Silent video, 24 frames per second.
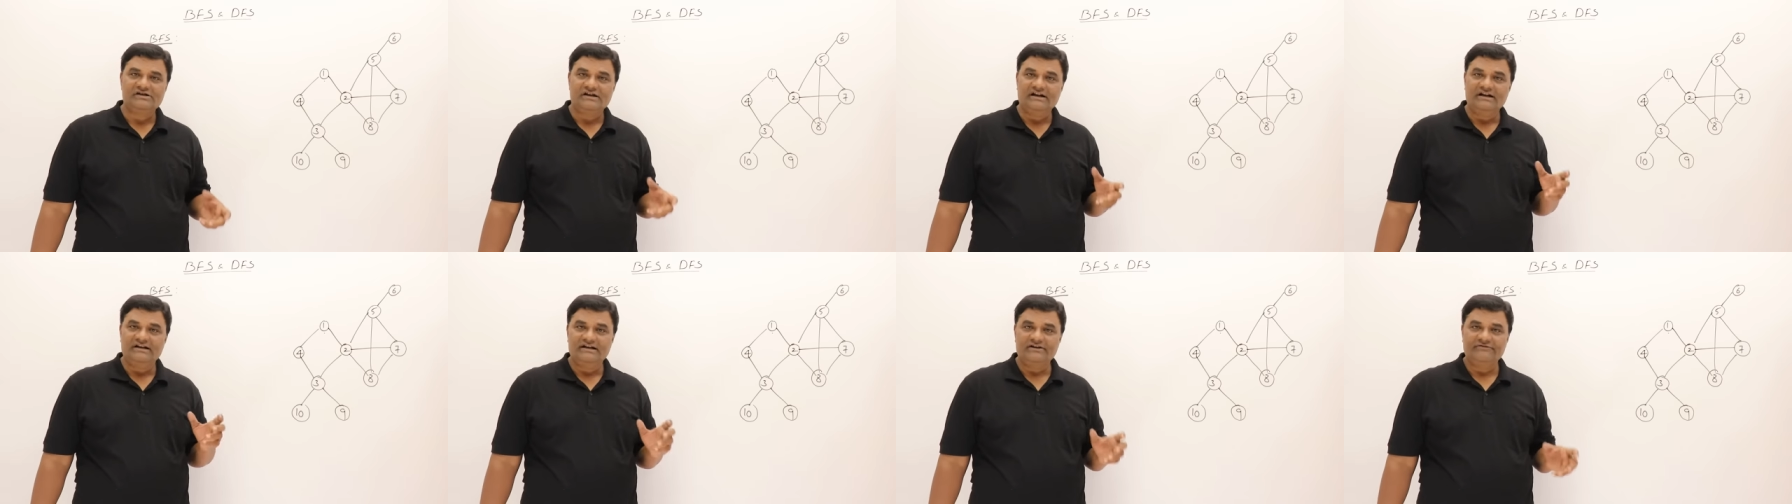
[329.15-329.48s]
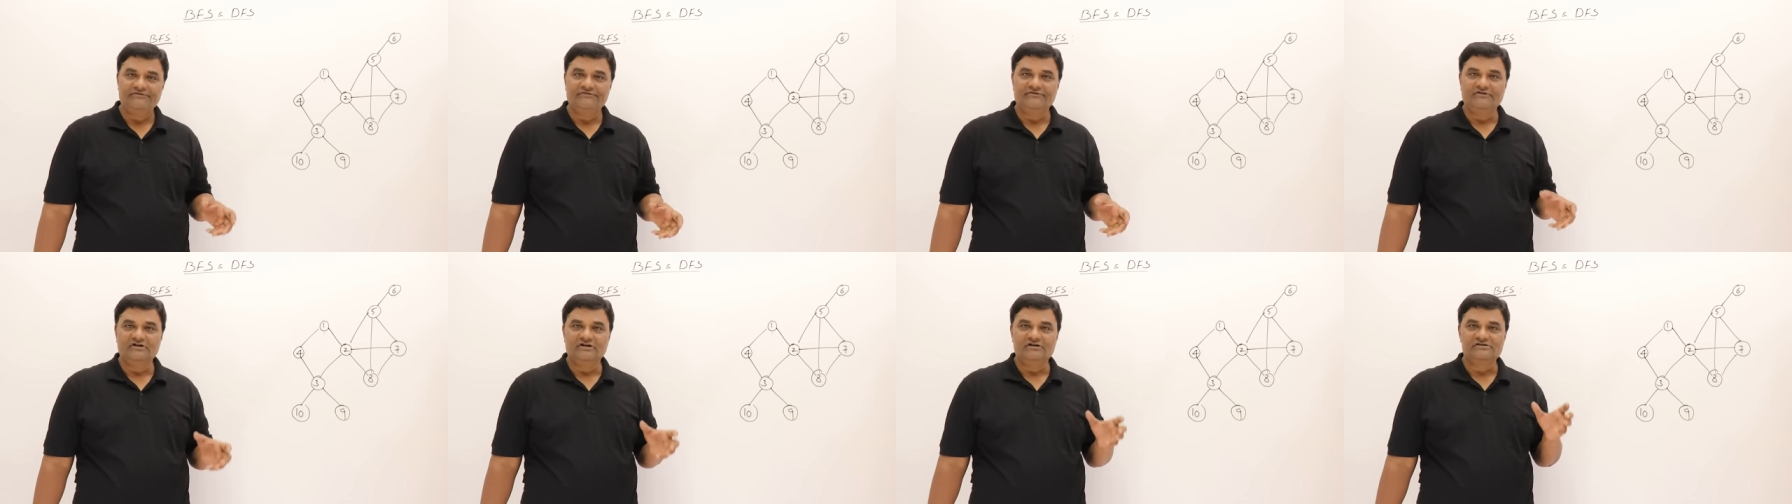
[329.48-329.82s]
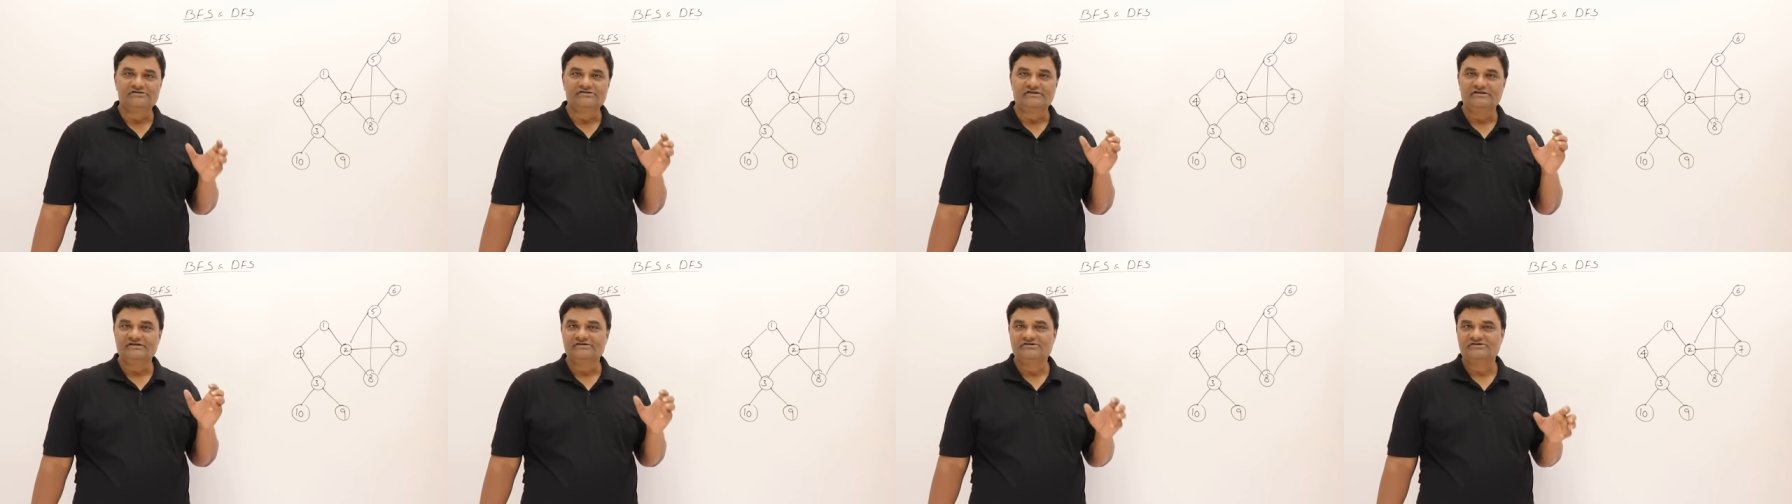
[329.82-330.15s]
and depth
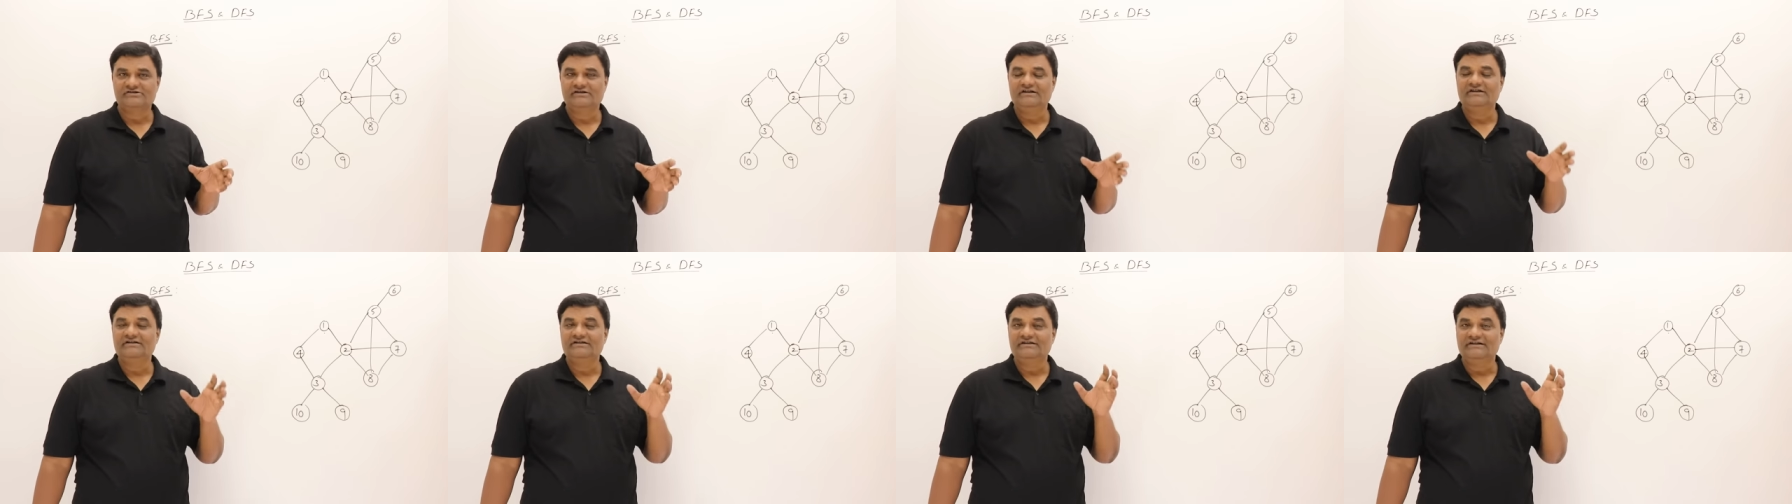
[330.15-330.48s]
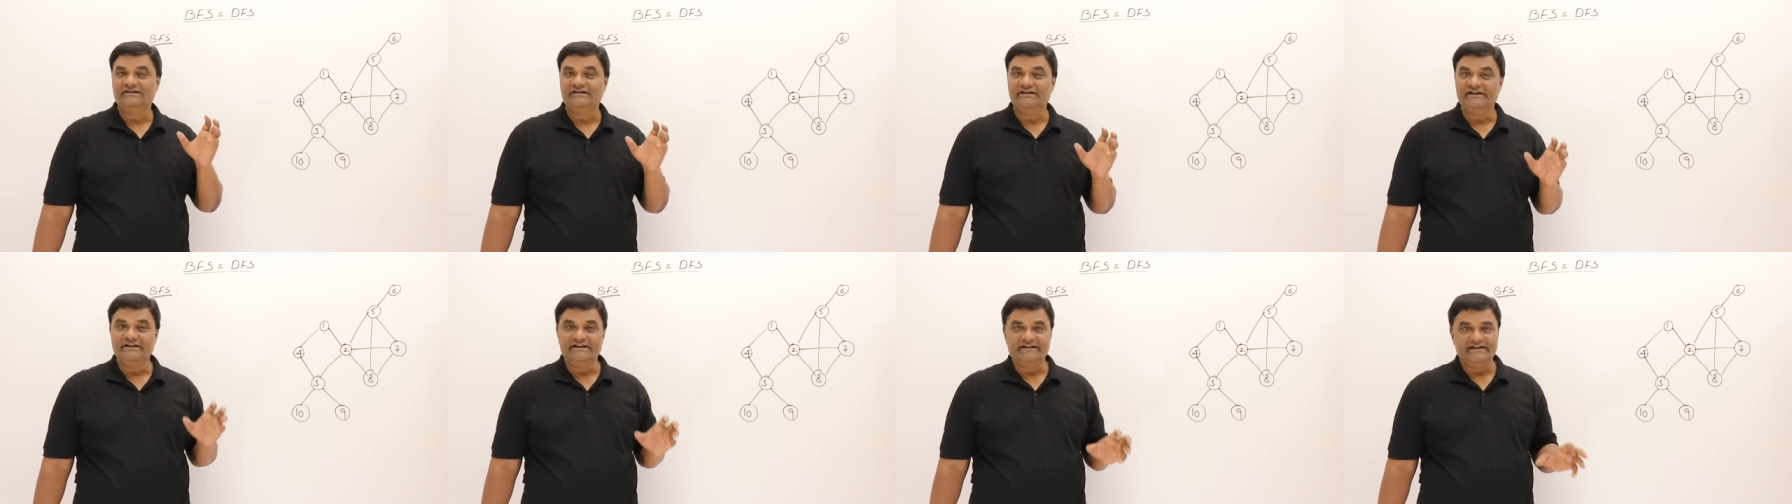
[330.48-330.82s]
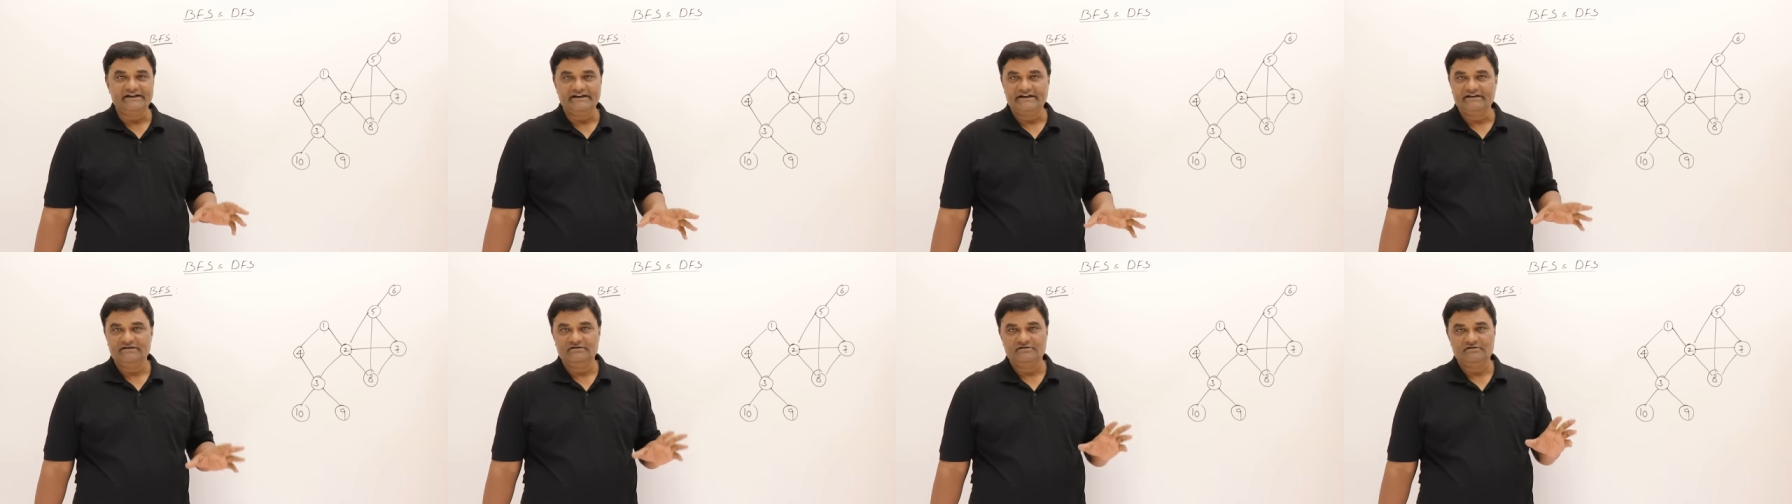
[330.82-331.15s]
first search in
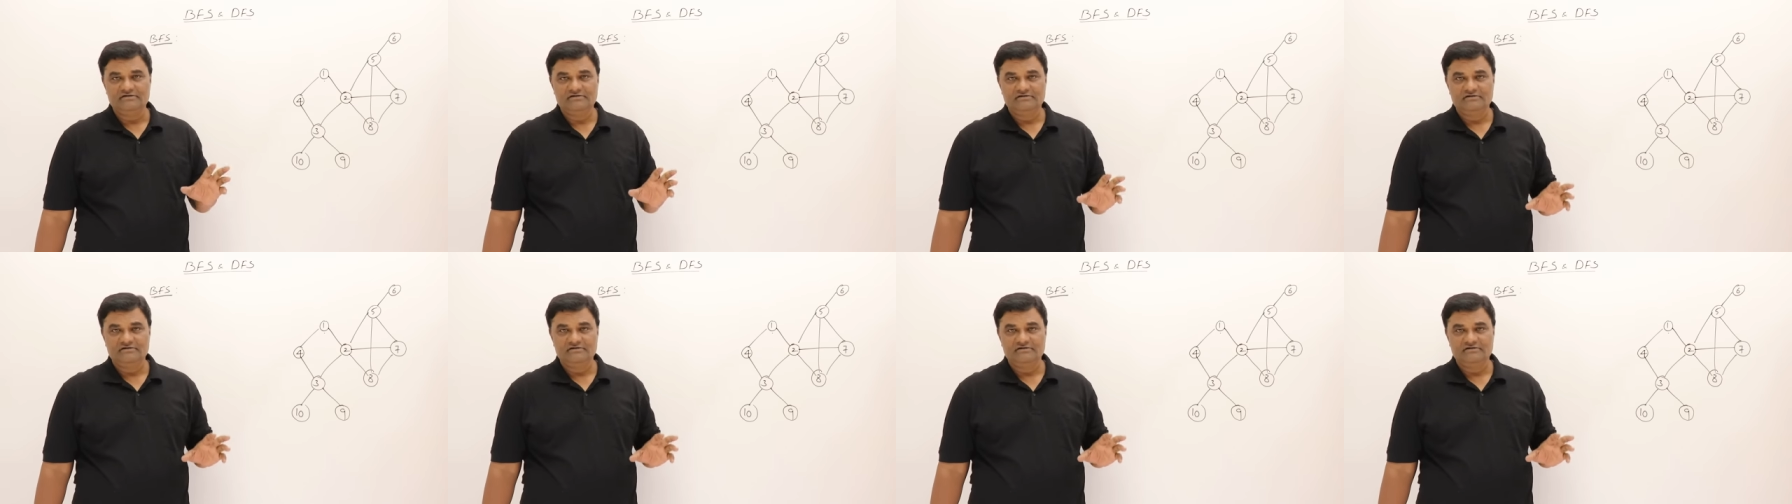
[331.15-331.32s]
detail.